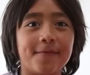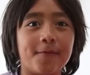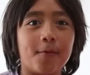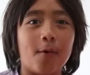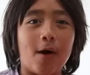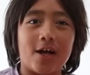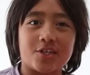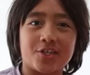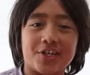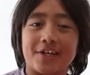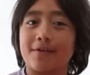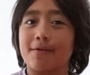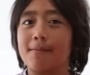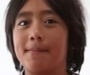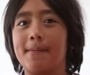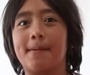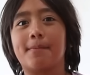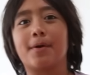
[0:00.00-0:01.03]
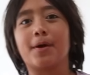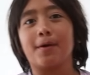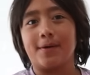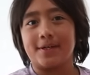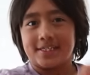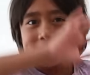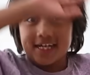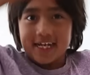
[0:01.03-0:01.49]
you for watching. Remember,
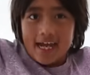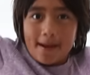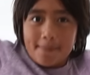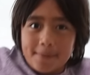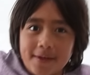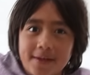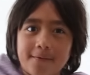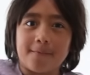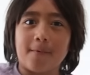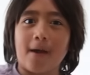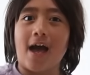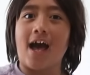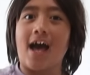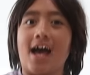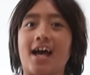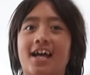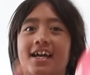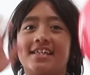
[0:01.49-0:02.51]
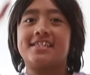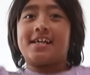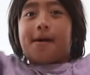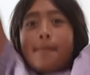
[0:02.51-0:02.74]
always stay happy and rise